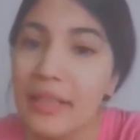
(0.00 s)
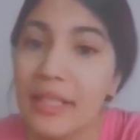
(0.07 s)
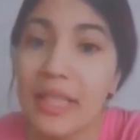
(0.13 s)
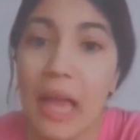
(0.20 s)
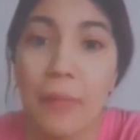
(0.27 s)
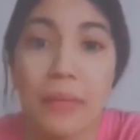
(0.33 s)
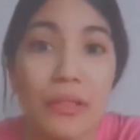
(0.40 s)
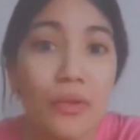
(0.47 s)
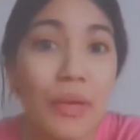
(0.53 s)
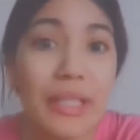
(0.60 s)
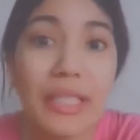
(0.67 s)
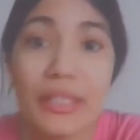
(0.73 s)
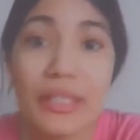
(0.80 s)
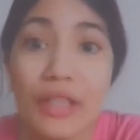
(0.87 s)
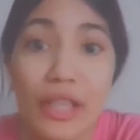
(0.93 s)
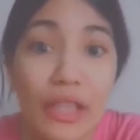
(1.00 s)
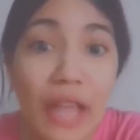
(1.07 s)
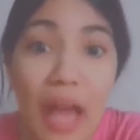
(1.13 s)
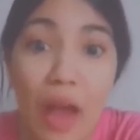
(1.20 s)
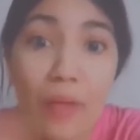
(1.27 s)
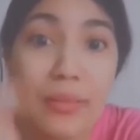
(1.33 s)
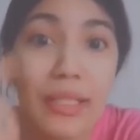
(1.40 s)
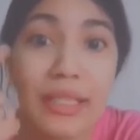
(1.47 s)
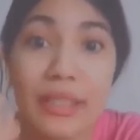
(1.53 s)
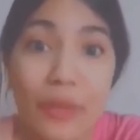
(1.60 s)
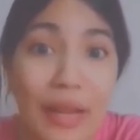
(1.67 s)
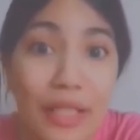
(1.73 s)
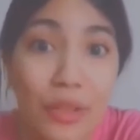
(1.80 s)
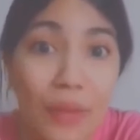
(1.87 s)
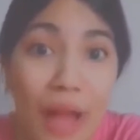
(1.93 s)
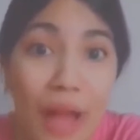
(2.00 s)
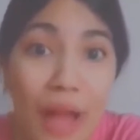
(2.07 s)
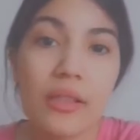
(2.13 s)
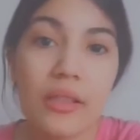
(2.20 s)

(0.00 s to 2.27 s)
This happens to us in the clubs, in the restaurants.